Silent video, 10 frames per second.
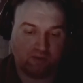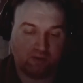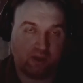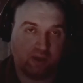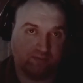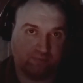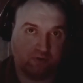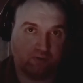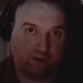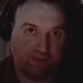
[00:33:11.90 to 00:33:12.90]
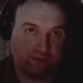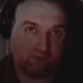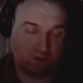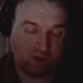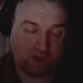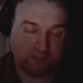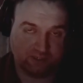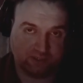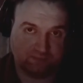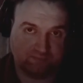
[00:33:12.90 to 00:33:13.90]
in programming
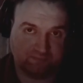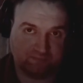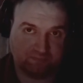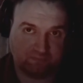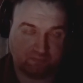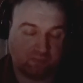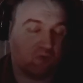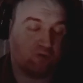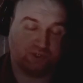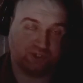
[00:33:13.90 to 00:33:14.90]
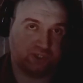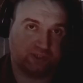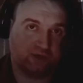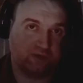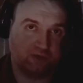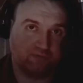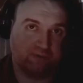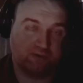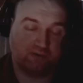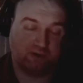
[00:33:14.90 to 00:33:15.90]
wise, or just shut down your
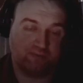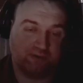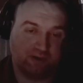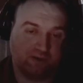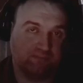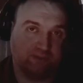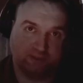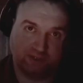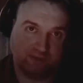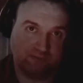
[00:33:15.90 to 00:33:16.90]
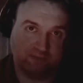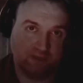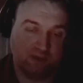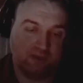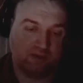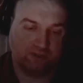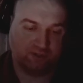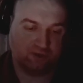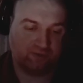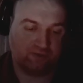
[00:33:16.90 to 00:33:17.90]
company completely. Because you're
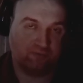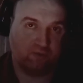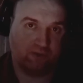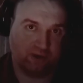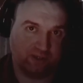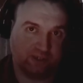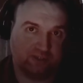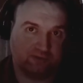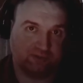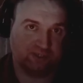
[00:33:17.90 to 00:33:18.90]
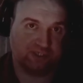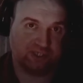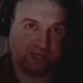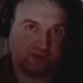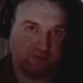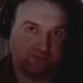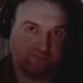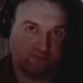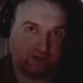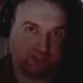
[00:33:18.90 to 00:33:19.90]
nothing more than a history stain on
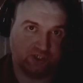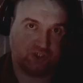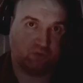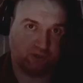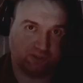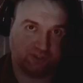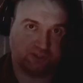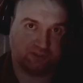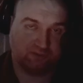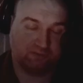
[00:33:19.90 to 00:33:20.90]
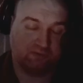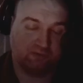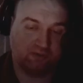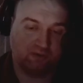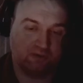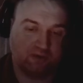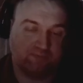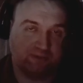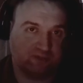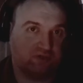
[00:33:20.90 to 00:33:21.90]
fucking shorts.
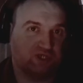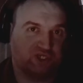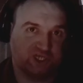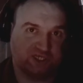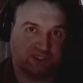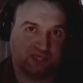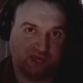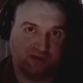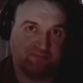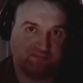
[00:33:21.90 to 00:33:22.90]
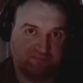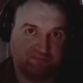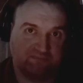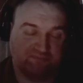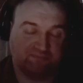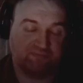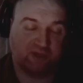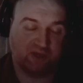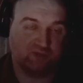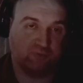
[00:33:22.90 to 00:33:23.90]
Basically a shit stain. And
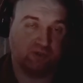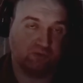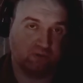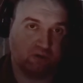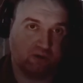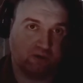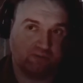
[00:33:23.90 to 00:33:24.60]
that's what you are.